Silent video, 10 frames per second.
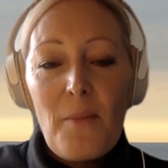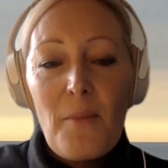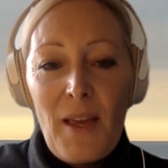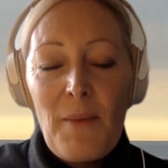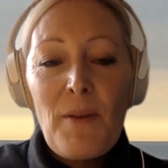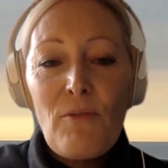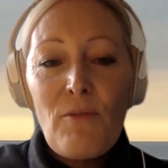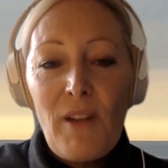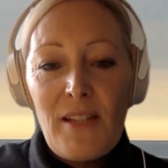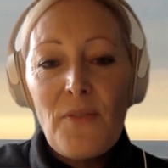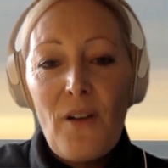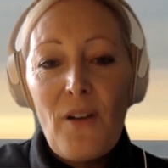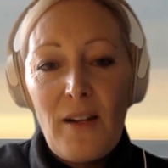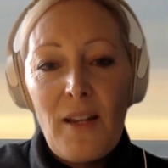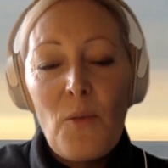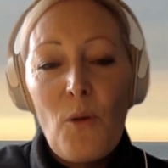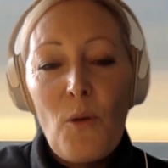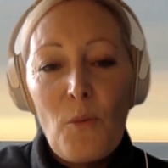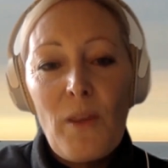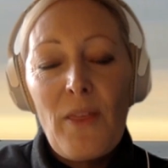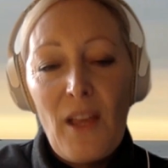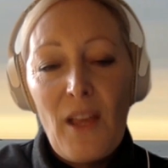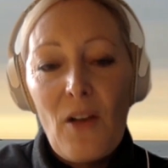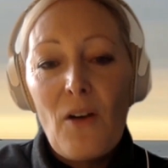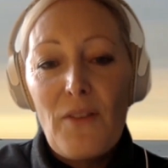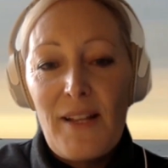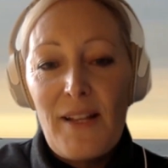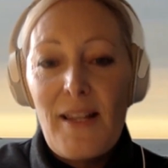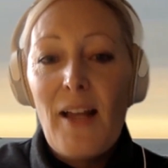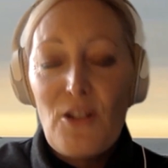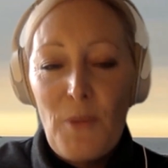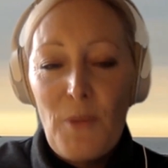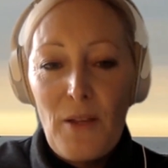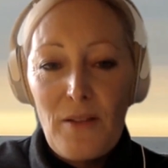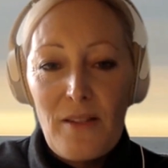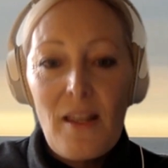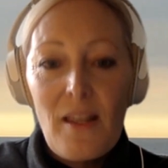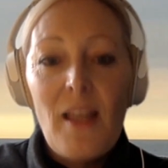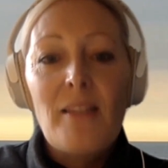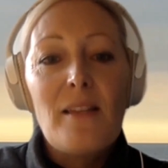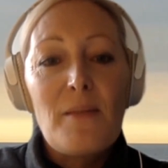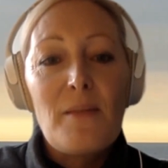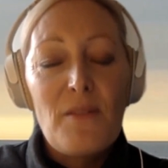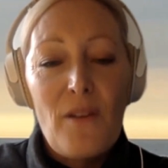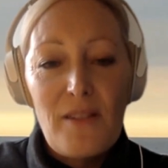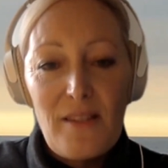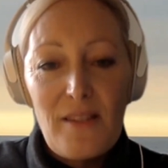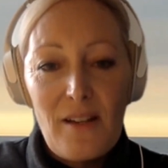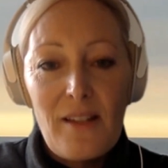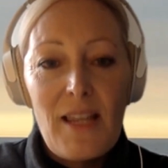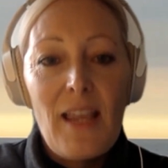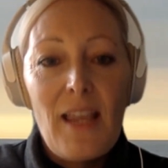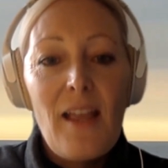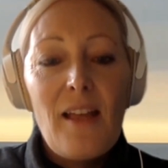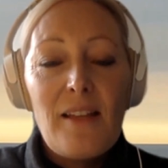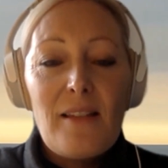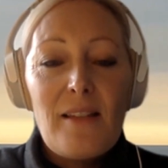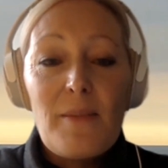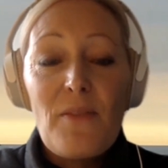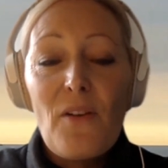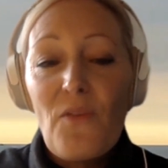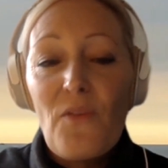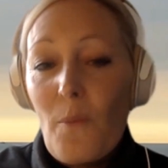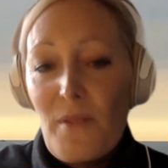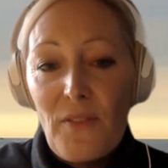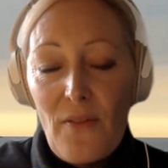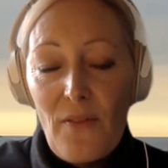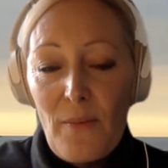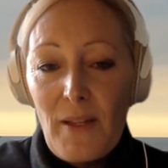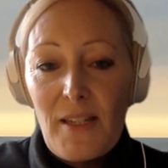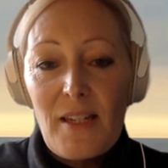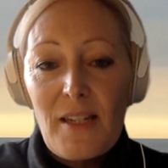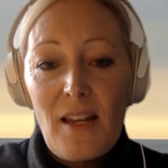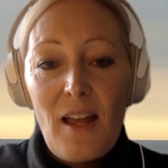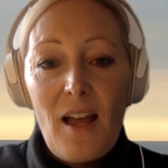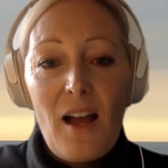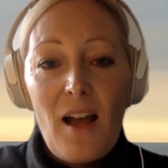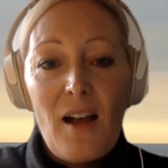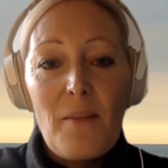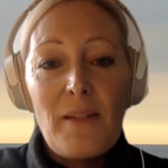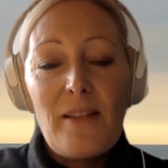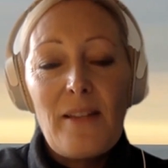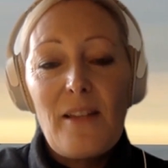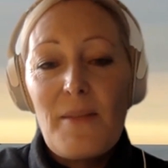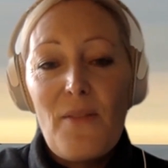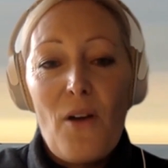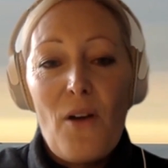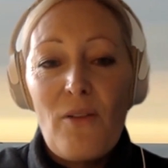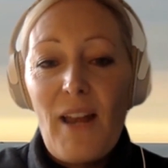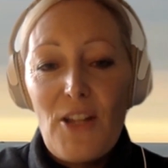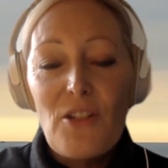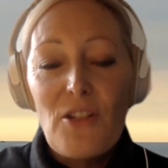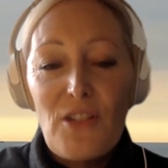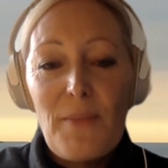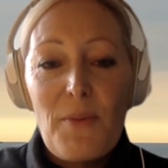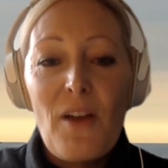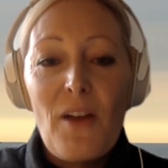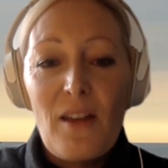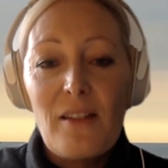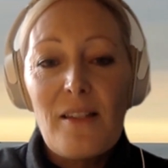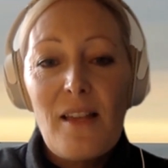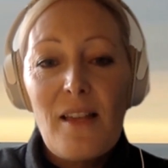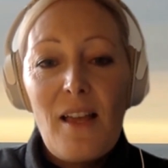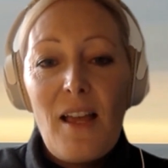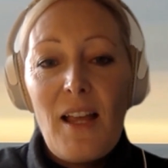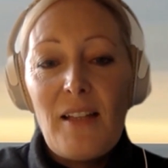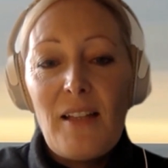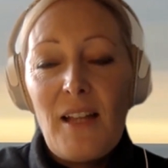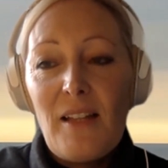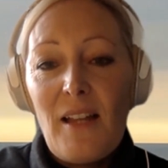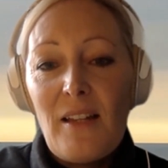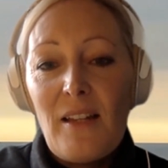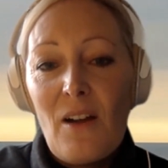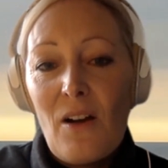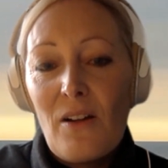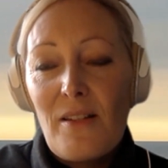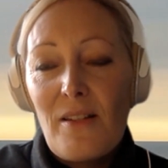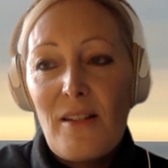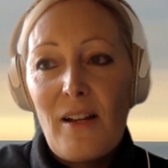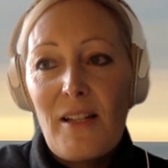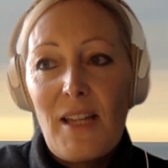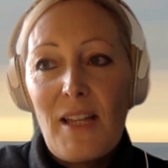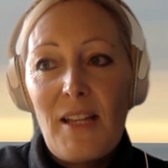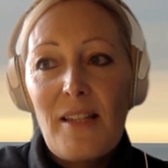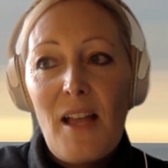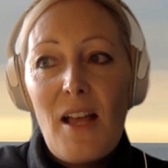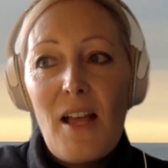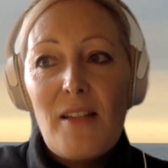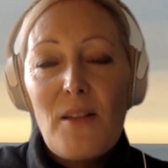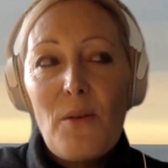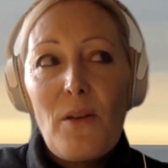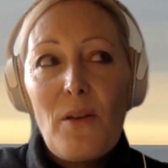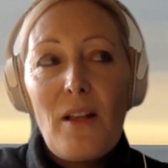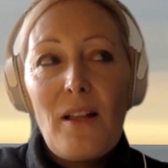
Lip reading: may be redefining what we think of as attributes in terms of our society, in terms of our forms of government, and in terms of our relationships with others in our societies. So